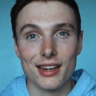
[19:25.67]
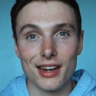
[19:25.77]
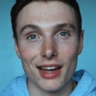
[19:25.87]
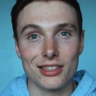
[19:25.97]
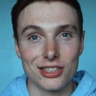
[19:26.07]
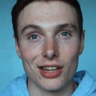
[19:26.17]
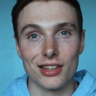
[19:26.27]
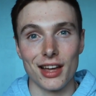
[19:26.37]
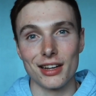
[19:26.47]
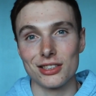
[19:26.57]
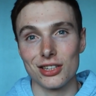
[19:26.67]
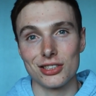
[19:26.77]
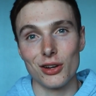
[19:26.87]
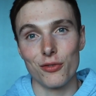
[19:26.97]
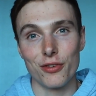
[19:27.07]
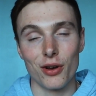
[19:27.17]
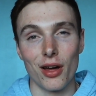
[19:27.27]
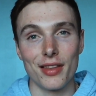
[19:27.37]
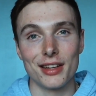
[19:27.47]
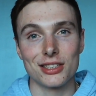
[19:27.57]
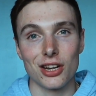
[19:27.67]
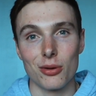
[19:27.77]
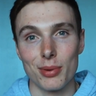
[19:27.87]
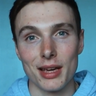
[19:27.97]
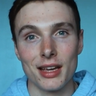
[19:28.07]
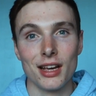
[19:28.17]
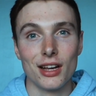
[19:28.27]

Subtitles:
next Sunday, because I still feel like there's going to be